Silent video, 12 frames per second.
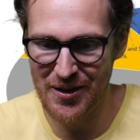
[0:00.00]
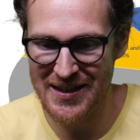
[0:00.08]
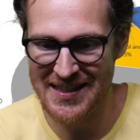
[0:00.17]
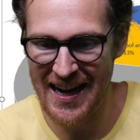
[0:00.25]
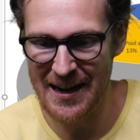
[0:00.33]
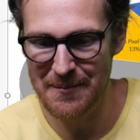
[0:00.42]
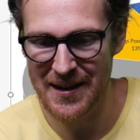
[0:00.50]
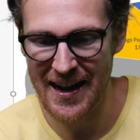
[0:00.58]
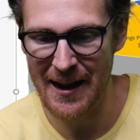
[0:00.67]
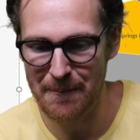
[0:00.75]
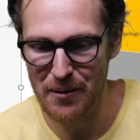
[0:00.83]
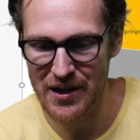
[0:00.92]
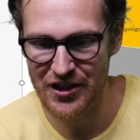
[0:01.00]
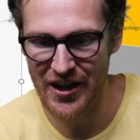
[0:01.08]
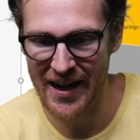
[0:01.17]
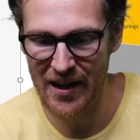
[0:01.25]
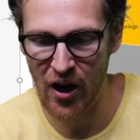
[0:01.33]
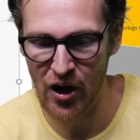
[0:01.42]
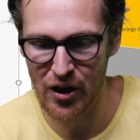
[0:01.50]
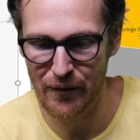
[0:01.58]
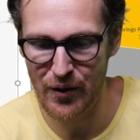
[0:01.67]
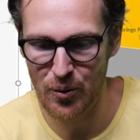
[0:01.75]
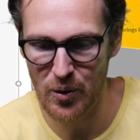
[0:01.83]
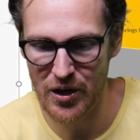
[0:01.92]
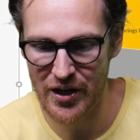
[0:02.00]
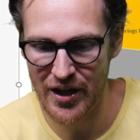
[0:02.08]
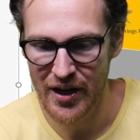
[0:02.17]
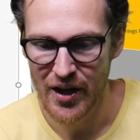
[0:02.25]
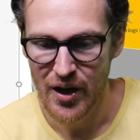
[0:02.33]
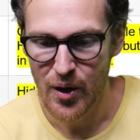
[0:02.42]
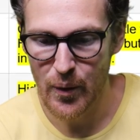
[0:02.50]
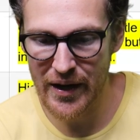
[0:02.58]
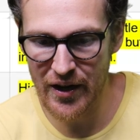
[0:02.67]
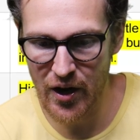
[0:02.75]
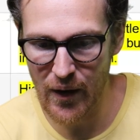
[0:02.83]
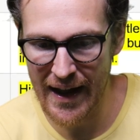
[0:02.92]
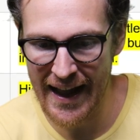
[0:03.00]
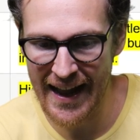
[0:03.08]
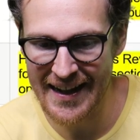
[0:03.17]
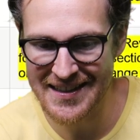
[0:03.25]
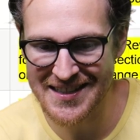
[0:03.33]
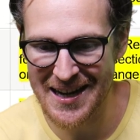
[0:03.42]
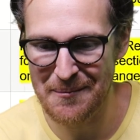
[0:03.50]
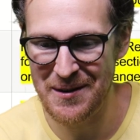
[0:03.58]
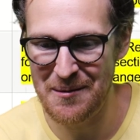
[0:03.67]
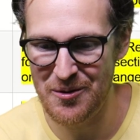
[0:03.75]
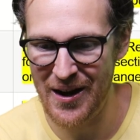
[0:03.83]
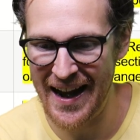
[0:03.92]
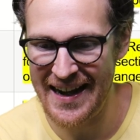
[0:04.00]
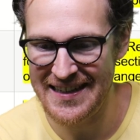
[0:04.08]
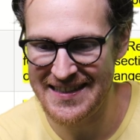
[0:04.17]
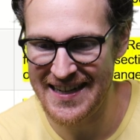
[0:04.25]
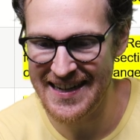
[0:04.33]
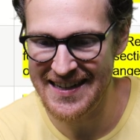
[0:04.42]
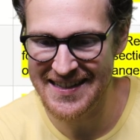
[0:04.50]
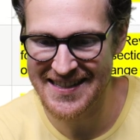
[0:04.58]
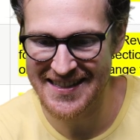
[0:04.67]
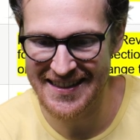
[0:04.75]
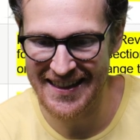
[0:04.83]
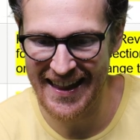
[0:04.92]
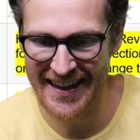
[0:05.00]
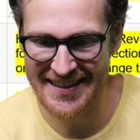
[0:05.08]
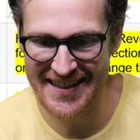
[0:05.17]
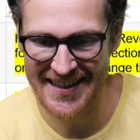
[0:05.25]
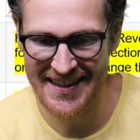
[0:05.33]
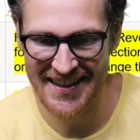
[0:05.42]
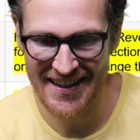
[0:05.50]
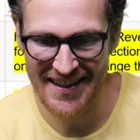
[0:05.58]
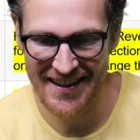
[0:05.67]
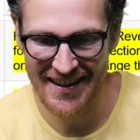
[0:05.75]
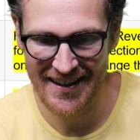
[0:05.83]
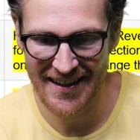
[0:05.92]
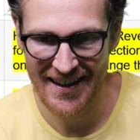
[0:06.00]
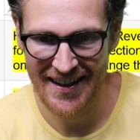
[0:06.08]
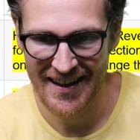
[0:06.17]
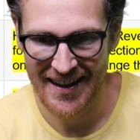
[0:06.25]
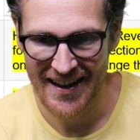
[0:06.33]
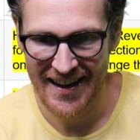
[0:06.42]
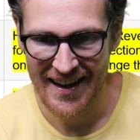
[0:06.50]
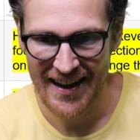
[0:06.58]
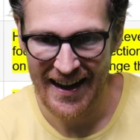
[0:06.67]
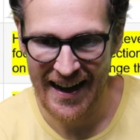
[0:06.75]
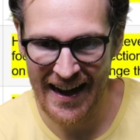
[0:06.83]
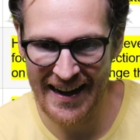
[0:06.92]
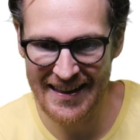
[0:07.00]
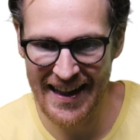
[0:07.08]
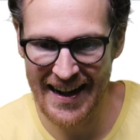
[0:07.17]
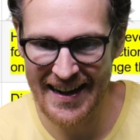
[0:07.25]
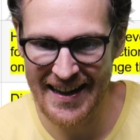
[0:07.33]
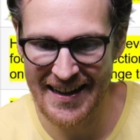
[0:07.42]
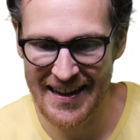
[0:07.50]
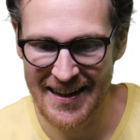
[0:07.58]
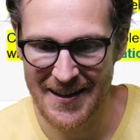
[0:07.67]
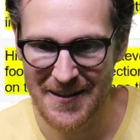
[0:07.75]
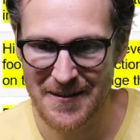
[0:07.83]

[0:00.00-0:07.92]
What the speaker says: our assignment. I appreciate all of your work. We can go ahead, step number 18, select it, highlight it,